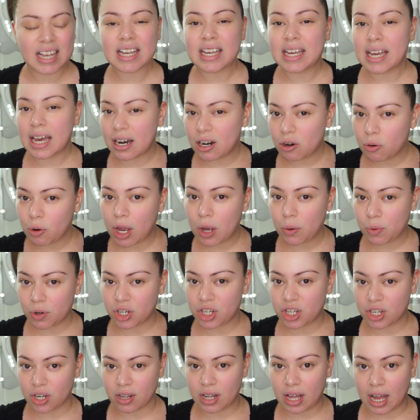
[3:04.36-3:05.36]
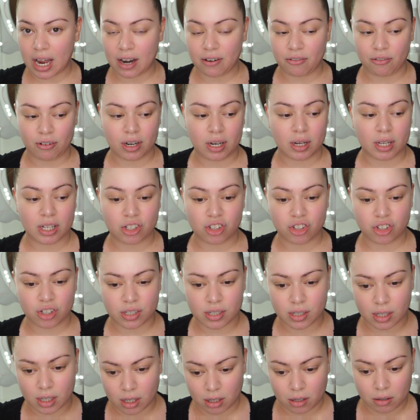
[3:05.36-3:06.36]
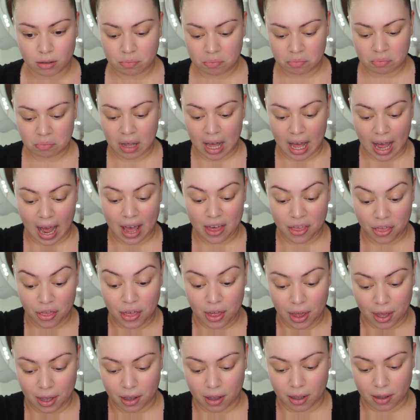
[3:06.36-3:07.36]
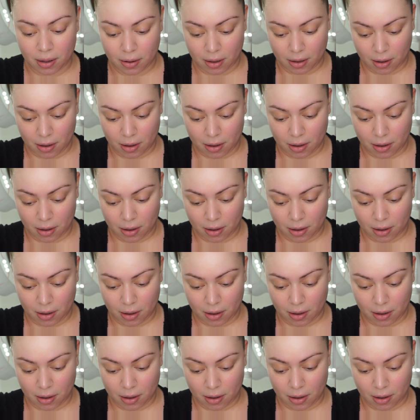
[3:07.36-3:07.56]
can get away with Shell Ivory. It's just gonna, I think,